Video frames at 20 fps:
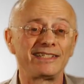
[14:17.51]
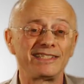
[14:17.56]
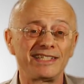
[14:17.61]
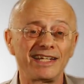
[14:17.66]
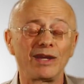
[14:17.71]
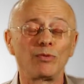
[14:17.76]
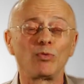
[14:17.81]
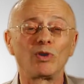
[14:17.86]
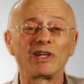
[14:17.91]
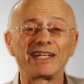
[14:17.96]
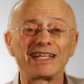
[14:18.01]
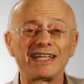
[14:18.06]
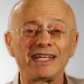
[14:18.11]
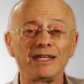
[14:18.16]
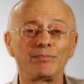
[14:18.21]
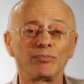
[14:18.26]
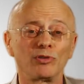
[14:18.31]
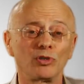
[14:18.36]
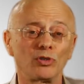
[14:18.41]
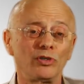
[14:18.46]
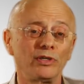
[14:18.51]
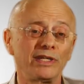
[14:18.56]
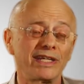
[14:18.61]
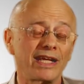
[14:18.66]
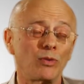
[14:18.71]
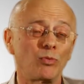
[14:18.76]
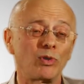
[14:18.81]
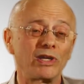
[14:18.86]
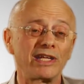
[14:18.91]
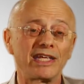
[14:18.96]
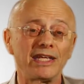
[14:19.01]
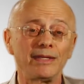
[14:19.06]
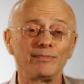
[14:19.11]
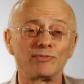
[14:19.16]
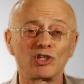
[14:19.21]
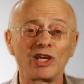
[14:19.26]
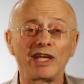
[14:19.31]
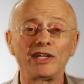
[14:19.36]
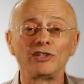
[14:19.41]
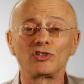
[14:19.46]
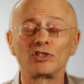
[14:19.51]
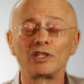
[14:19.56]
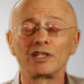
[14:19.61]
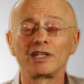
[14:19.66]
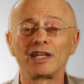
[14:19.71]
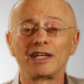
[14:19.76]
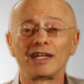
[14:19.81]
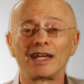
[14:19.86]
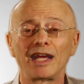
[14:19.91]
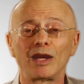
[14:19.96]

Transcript: gee, I want to keep learning, I want to keep changing,